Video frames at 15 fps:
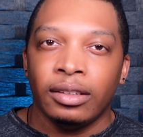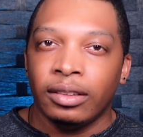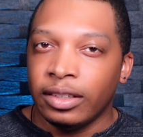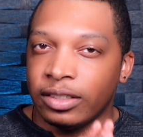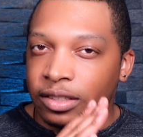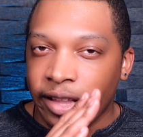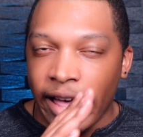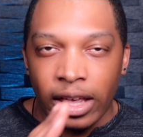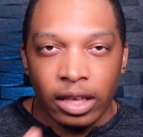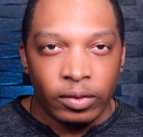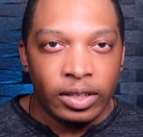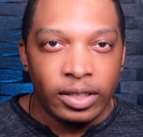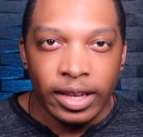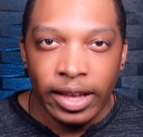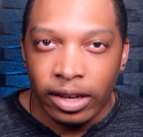this lack of
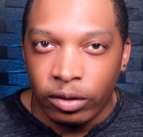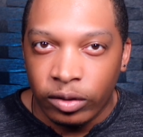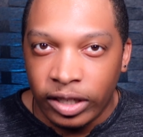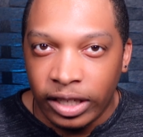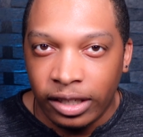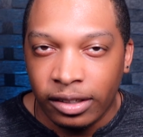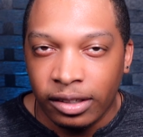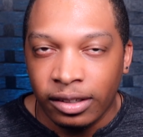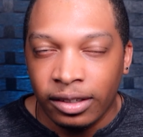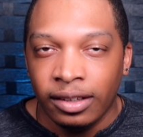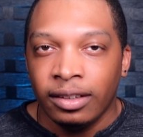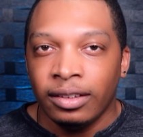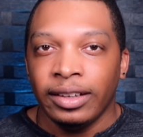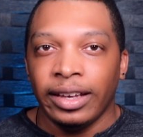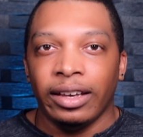integrity,
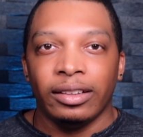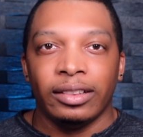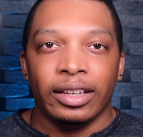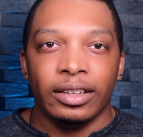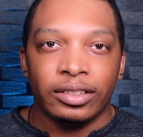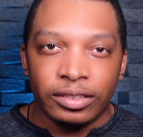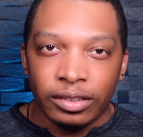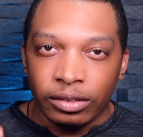and this